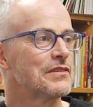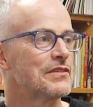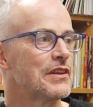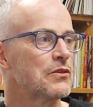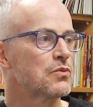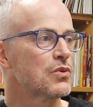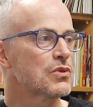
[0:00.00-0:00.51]

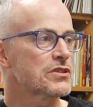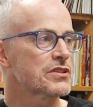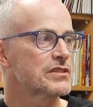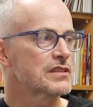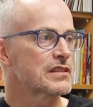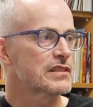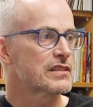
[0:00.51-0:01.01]
there
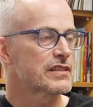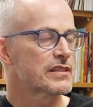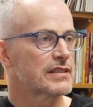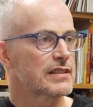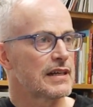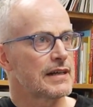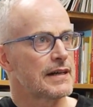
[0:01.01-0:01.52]

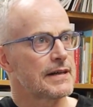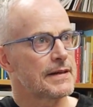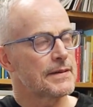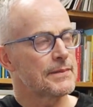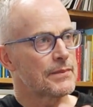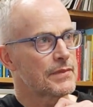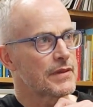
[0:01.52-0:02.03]
wasn't
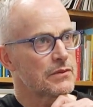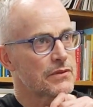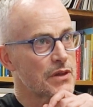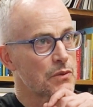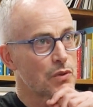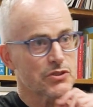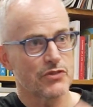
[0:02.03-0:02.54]

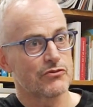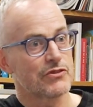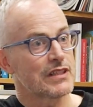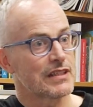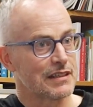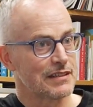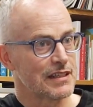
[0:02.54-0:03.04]

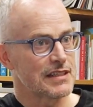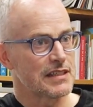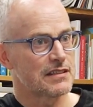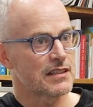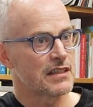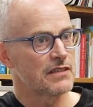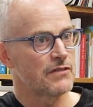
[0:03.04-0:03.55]
really a
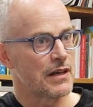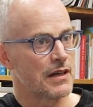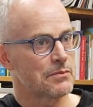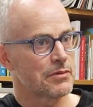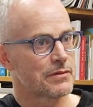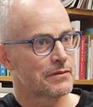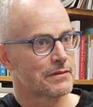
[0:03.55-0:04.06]
need to give
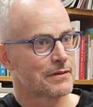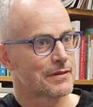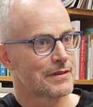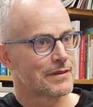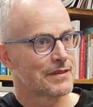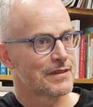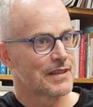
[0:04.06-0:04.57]
up.
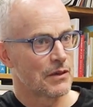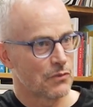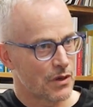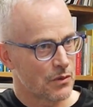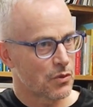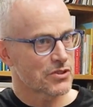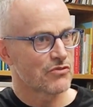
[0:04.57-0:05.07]

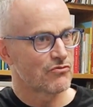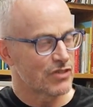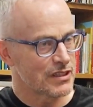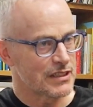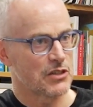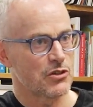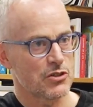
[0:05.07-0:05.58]
It wasn't
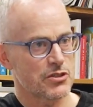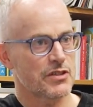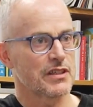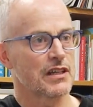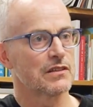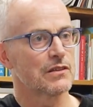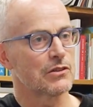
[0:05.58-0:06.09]
really
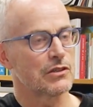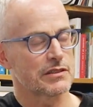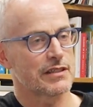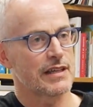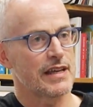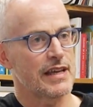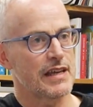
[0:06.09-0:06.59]
costing a lot
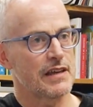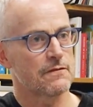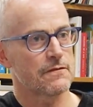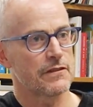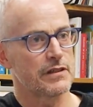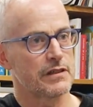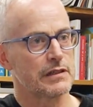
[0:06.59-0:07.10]
to
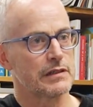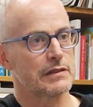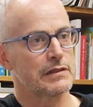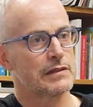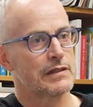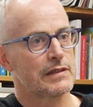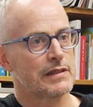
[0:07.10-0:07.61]
have the
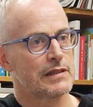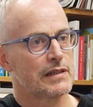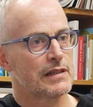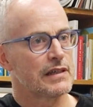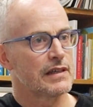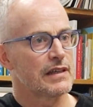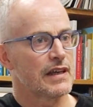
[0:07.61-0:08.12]

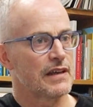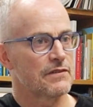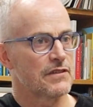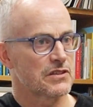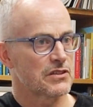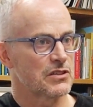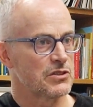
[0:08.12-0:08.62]

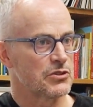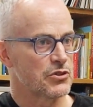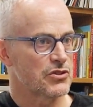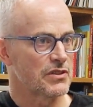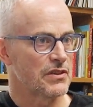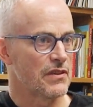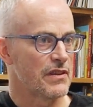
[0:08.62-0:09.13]

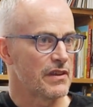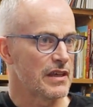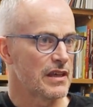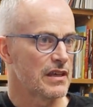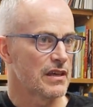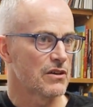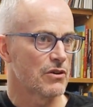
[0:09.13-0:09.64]
solution
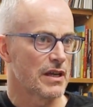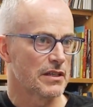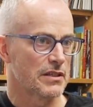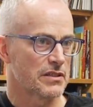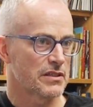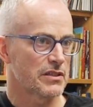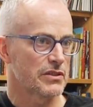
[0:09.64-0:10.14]
there
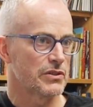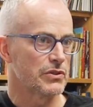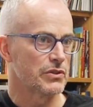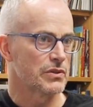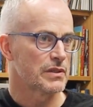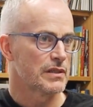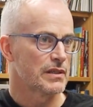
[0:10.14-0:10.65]
and
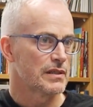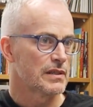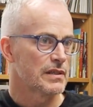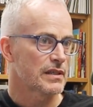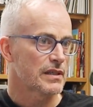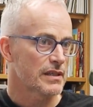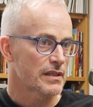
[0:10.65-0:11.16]
to
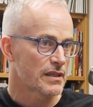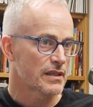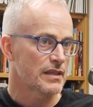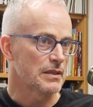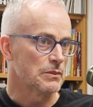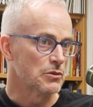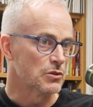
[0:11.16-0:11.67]

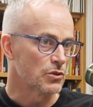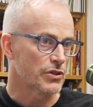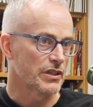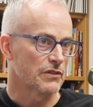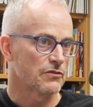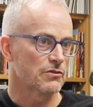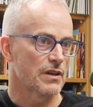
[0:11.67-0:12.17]
keep
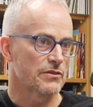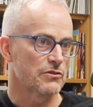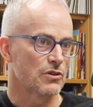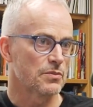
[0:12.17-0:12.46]
looking for other